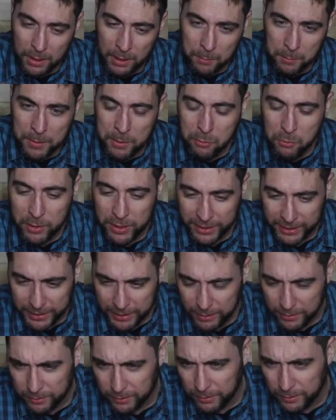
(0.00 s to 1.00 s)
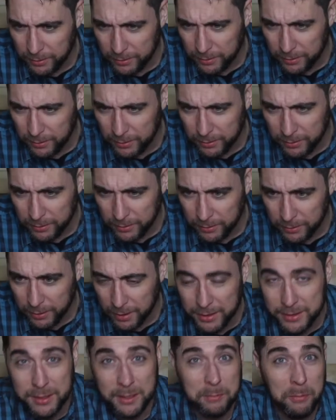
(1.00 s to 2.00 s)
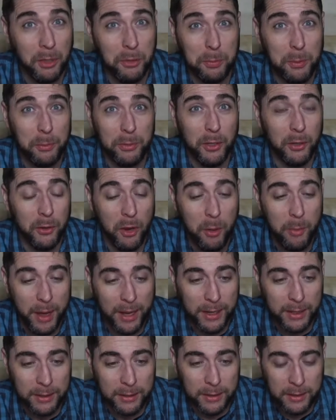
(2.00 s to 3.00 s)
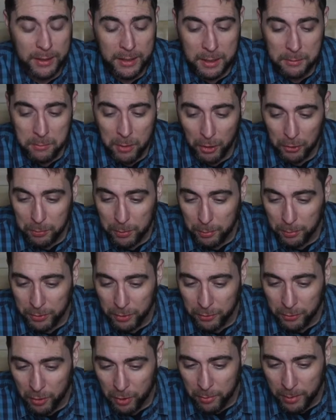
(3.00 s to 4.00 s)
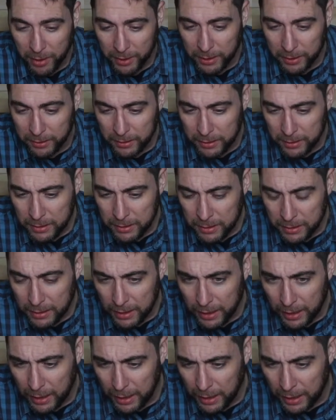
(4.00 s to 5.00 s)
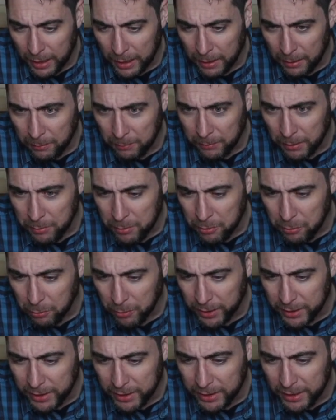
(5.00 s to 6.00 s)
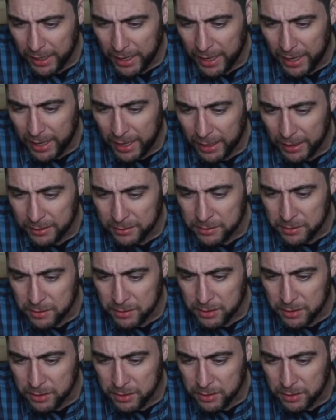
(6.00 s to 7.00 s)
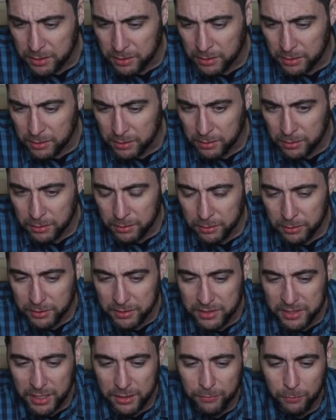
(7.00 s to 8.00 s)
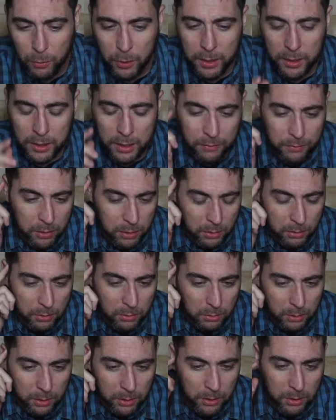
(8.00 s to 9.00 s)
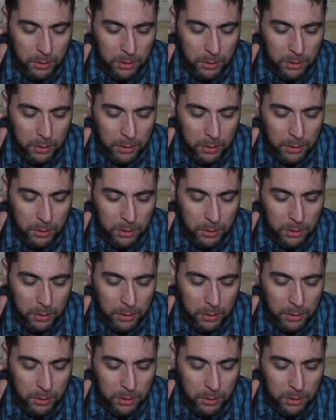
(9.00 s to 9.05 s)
let me read it, because most people don't know about it. Most people don't know about it. Let me read it, and you can see if you